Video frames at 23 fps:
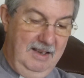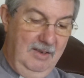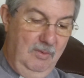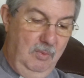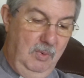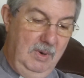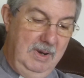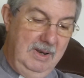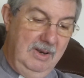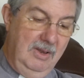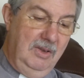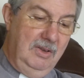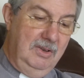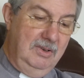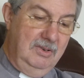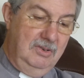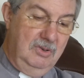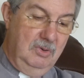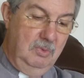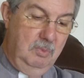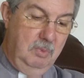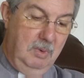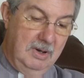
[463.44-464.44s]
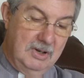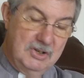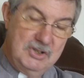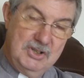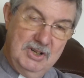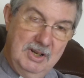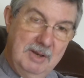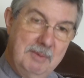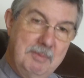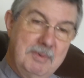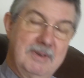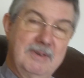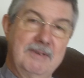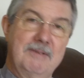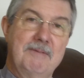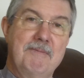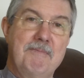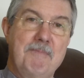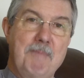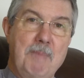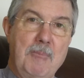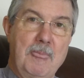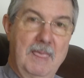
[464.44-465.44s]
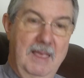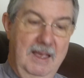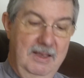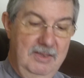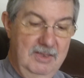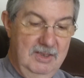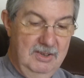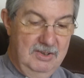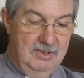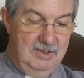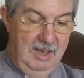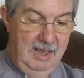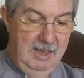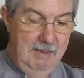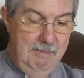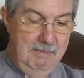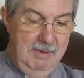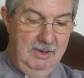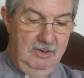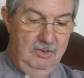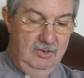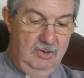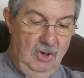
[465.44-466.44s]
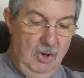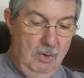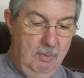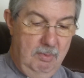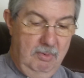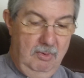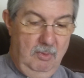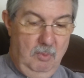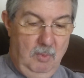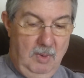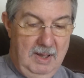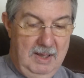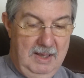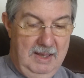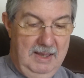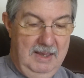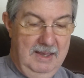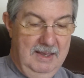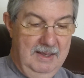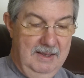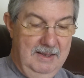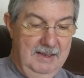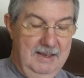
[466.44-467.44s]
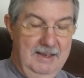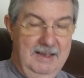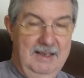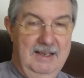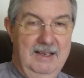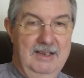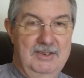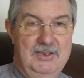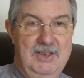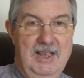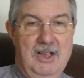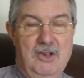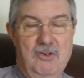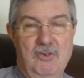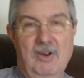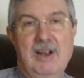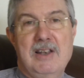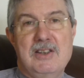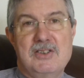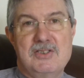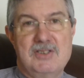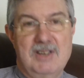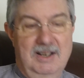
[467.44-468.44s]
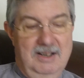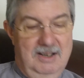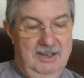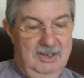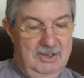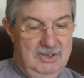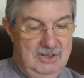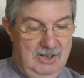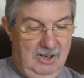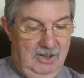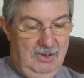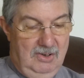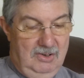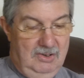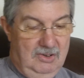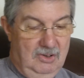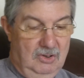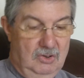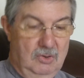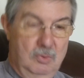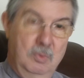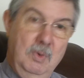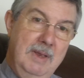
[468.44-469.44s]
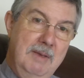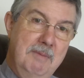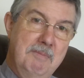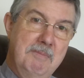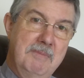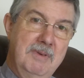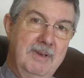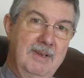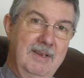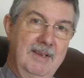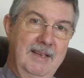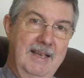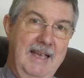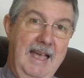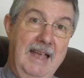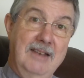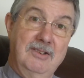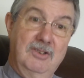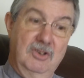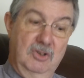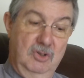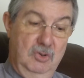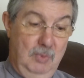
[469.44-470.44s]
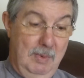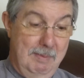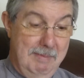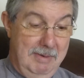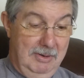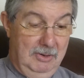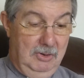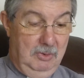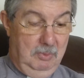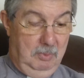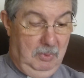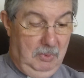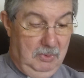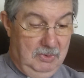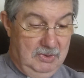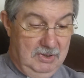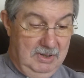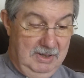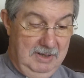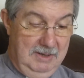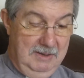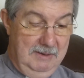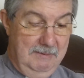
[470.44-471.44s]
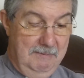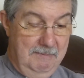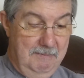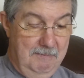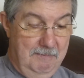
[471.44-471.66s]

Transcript: Have we learned to worship in the same exuberant way as our grandson has learned to swim and to swim underwater?